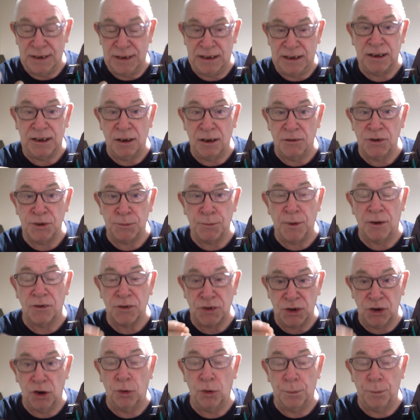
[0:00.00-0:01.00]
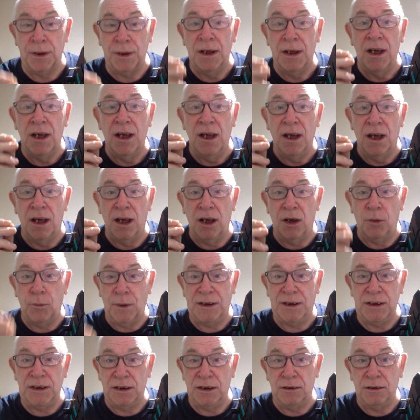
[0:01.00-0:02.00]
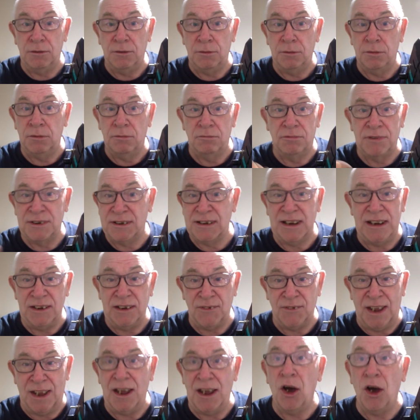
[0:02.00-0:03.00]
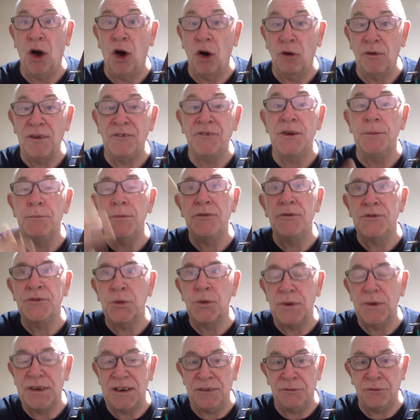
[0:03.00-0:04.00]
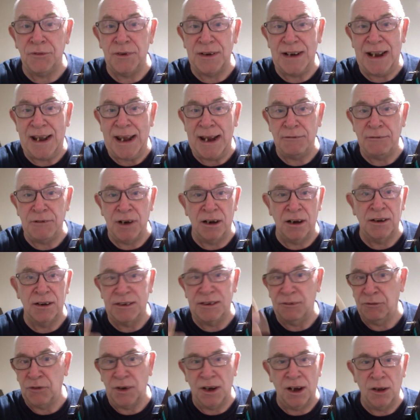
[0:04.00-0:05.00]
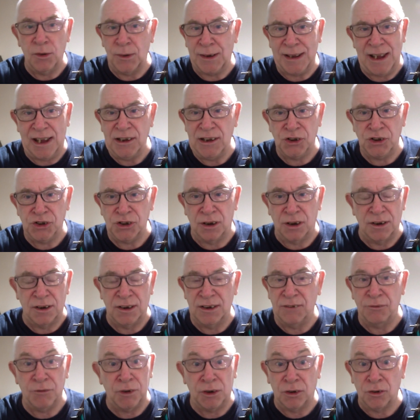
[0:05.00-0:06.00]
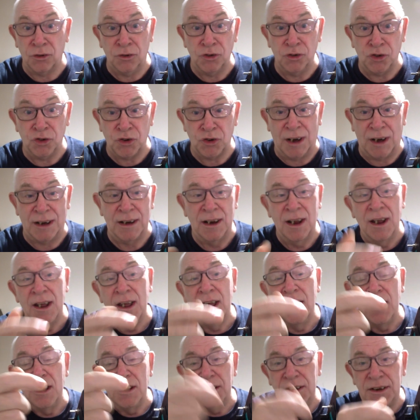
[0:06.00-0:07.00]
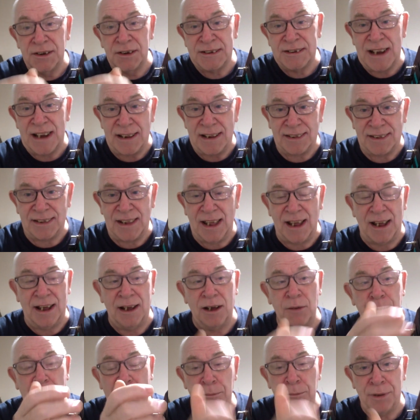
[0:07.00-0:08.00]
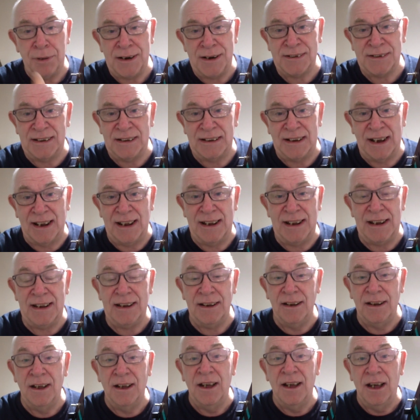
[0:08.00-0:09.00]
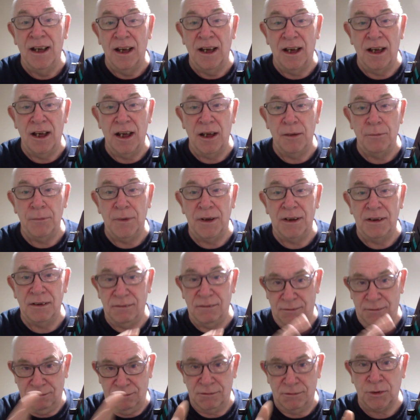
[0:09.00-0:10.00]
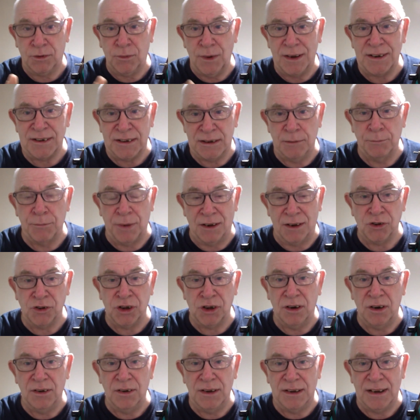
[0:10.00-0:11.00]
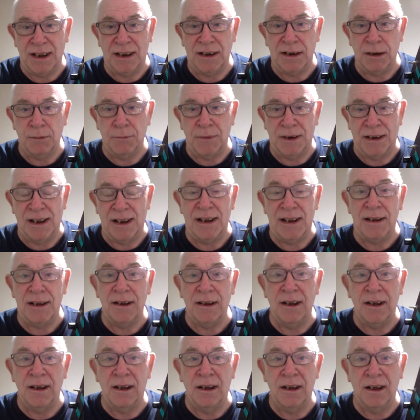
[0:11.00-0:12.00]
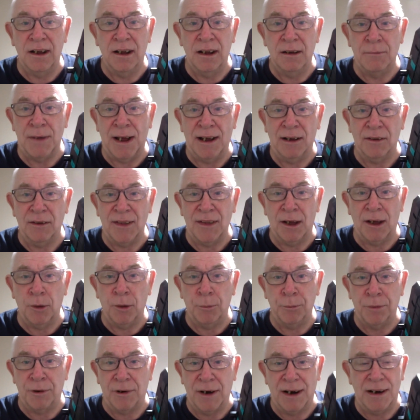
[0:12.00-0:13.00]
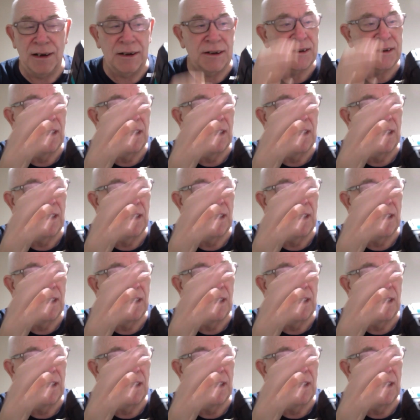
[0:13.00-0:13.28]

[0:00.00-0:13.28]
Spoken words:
ghost box up when you receive it, or if you move to a different area, a different location, a different country. You set that by pressing it. It's quite simple, I'll show you that in a minute, how that operates.